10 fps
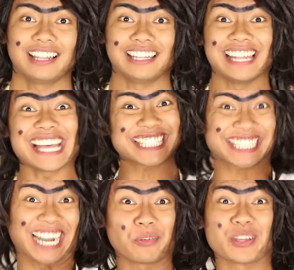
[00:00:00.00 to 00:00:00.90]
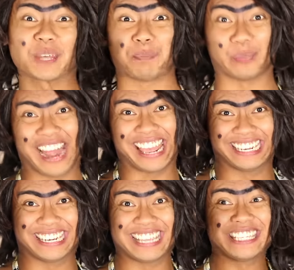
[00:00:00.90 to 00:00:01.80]
Let's start with the
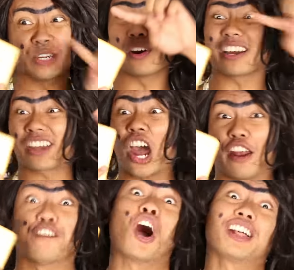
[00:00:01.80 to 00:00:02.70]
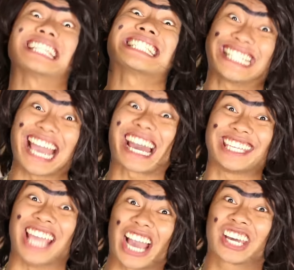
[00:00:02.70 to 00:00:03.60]
bread. You want to cut off all this yuck.
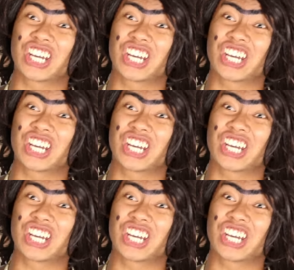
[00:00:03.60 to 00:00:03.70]
Ew!